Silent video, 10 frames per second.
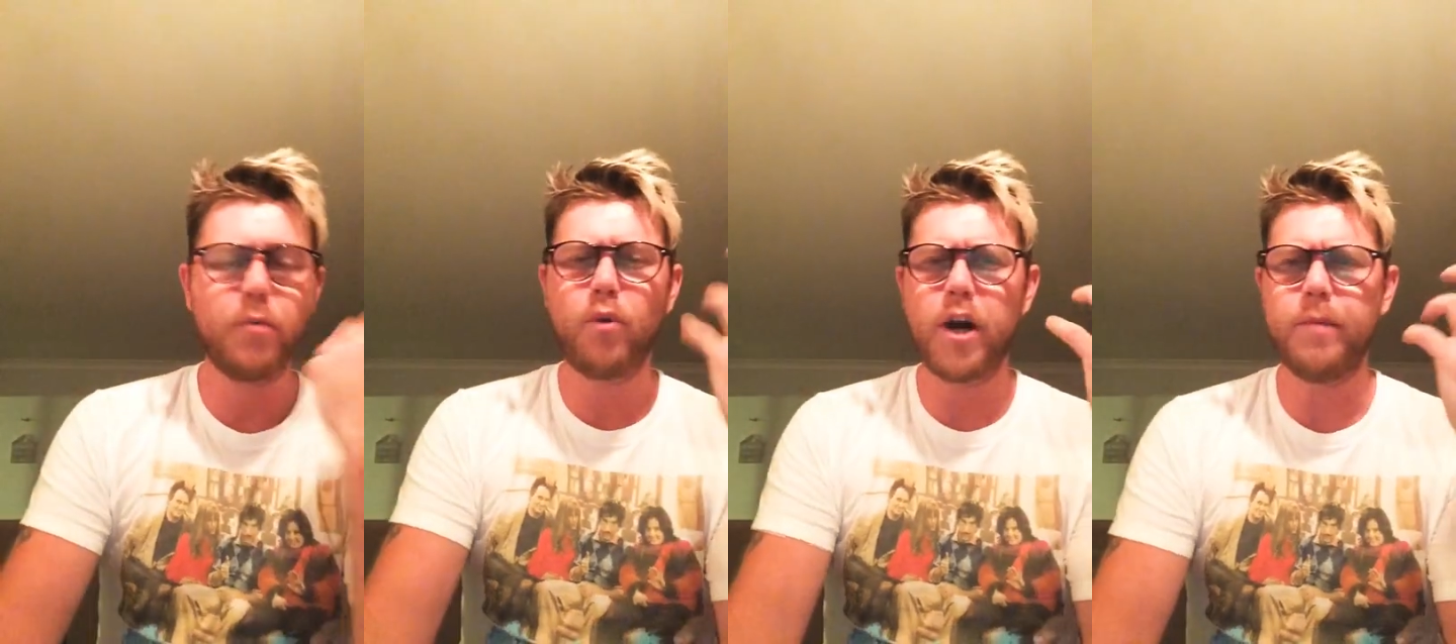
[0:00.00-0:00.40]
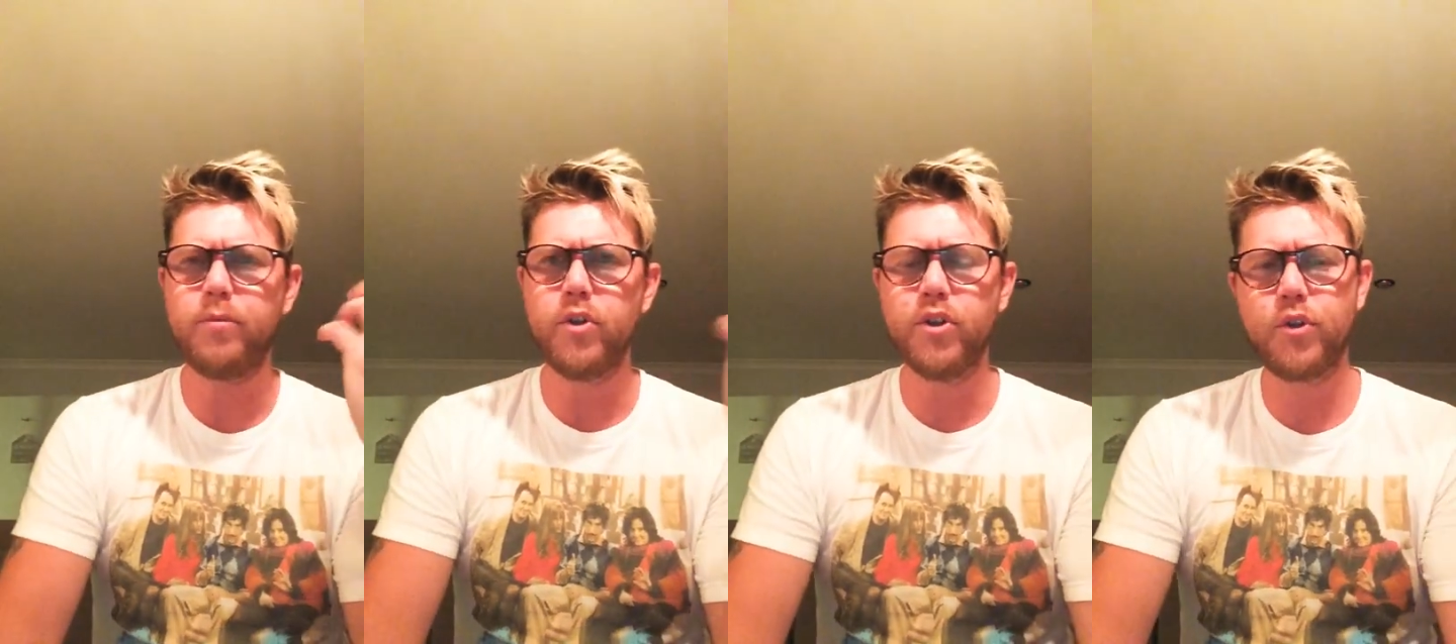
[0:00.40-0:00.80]

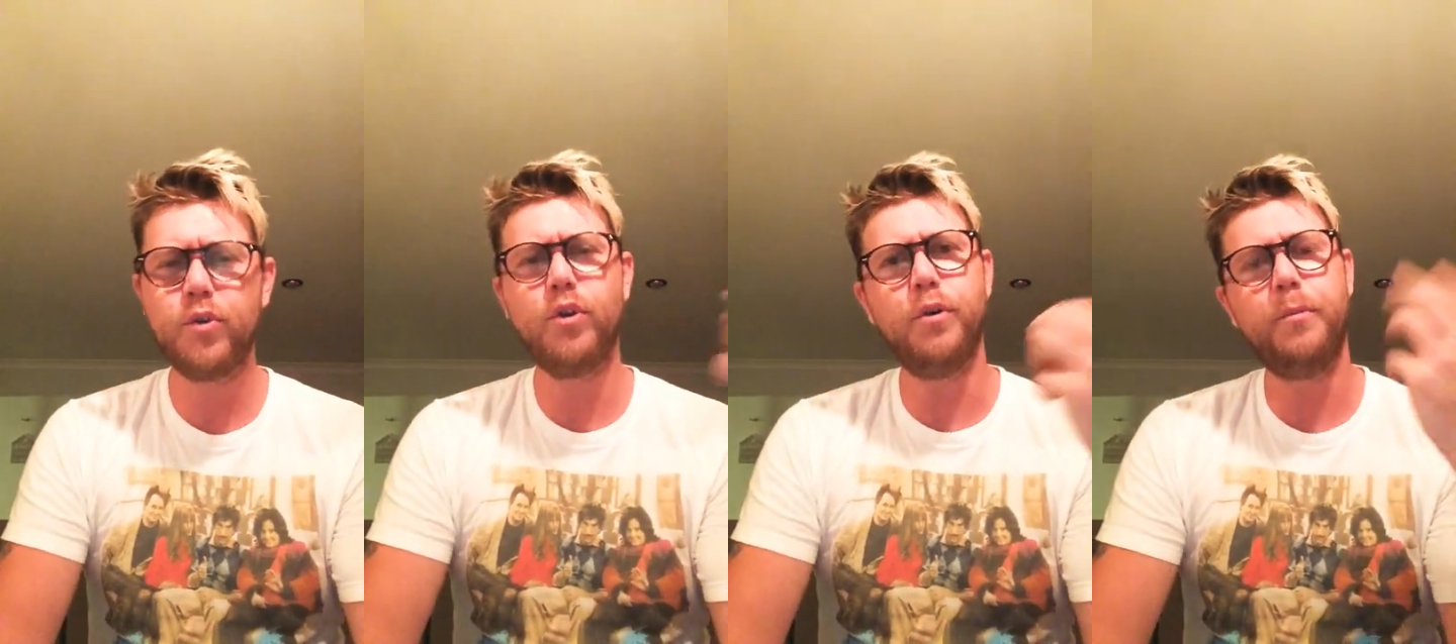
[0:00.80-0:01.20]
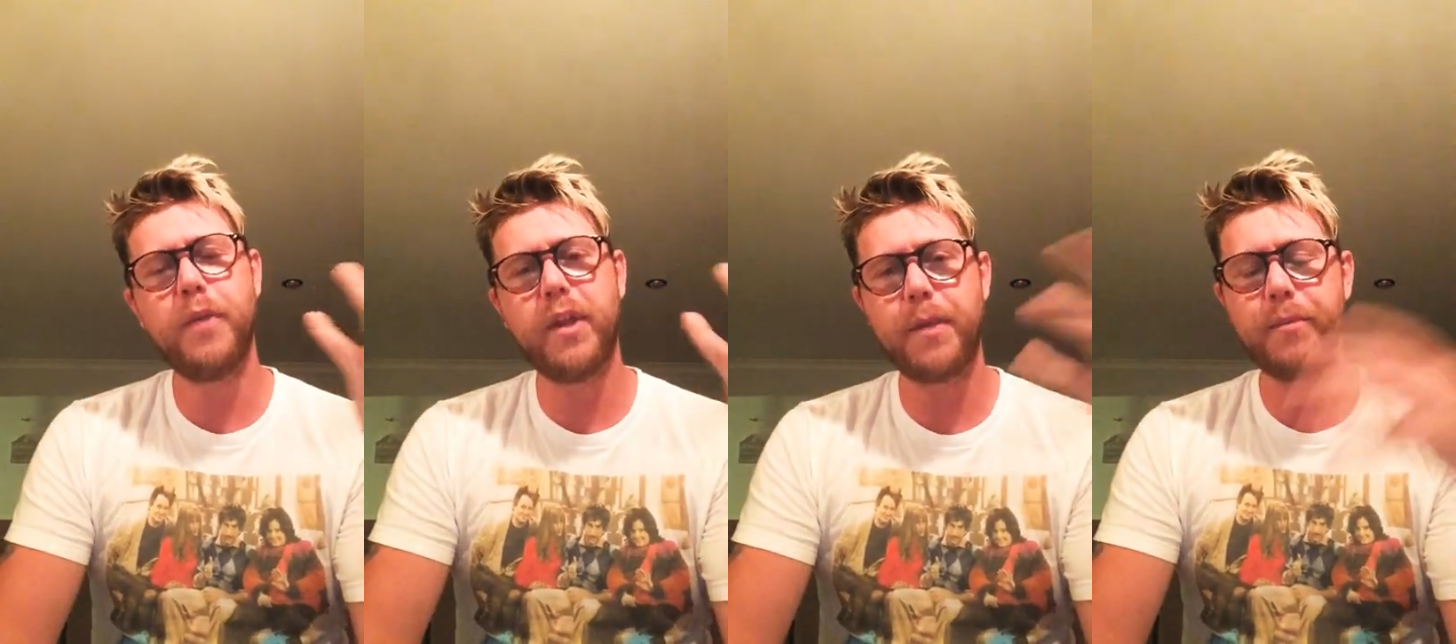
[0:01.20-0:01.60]
abrupt and short.
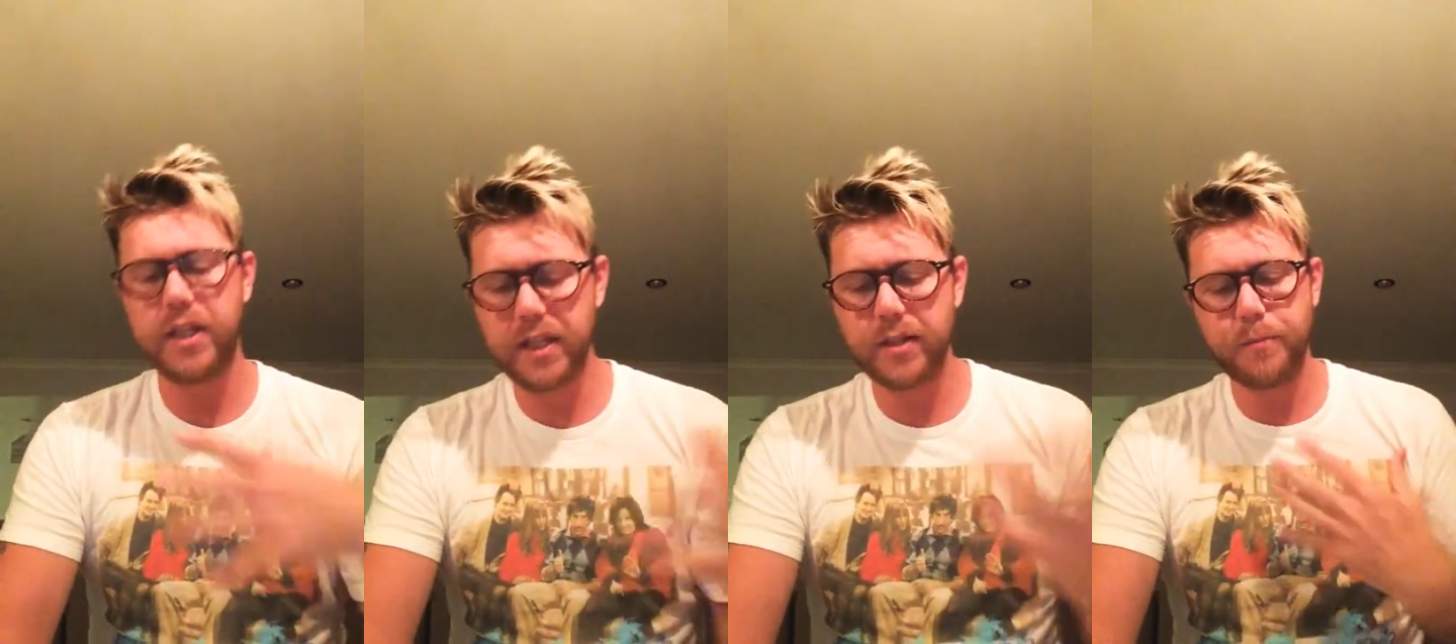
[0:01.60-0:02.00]
I mean, these